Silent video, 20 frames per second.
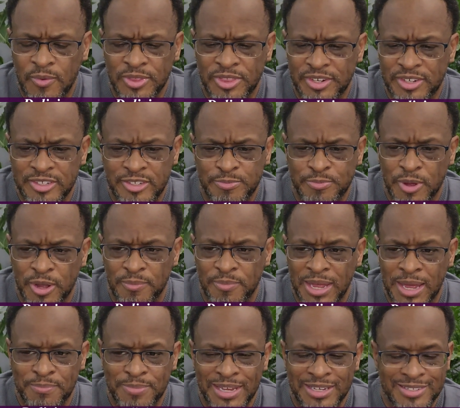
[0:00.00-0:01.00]
disposal,
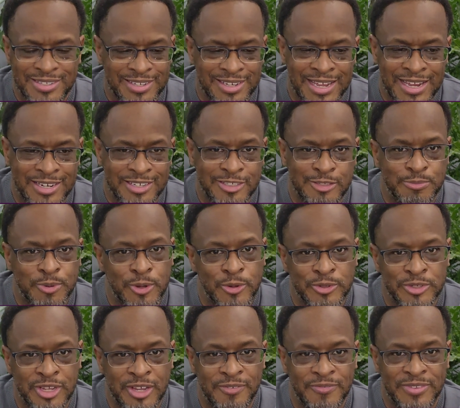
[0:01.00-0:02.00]
I basically kind of
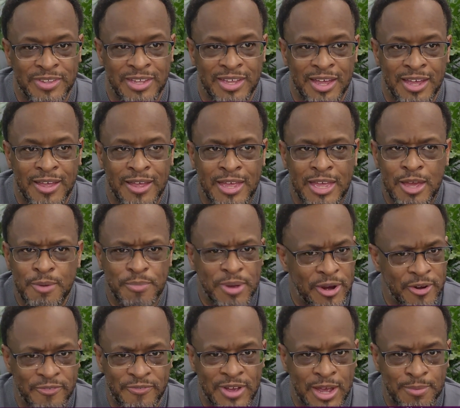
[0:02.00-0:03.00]
disposed of the
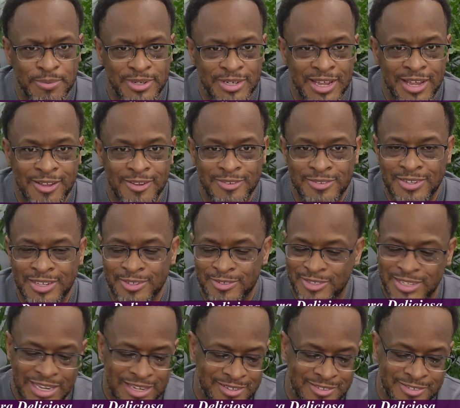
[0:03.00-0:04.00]
microfiber towel. It was
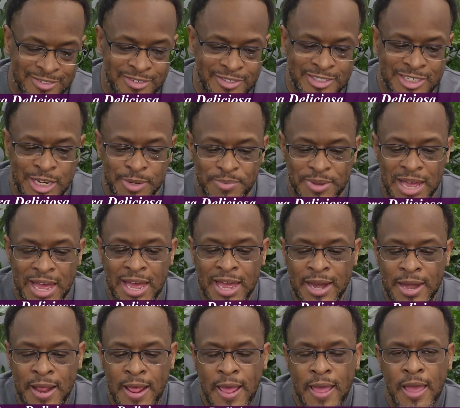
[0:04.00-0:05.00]
like a cheap kind.